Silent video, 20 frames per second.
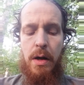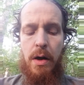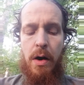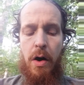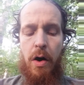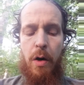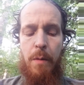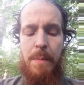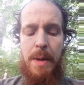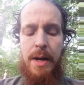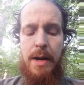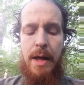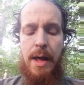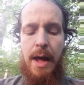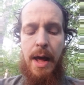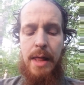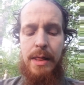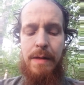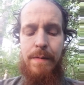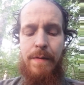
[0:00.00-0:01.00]
Obed
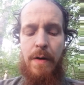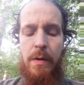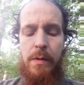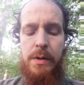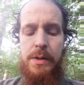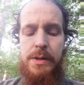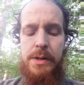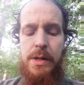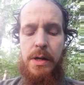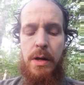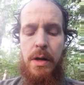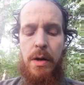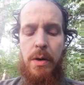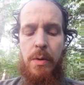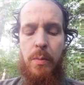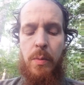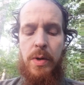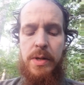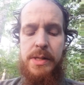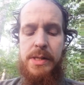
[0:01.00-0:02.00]
and the folks
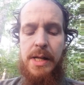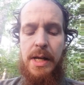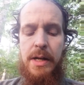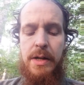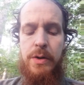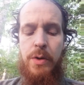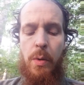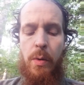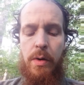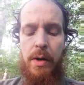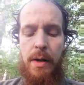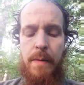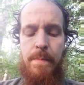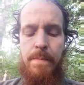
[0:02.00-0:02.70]
was in a dory,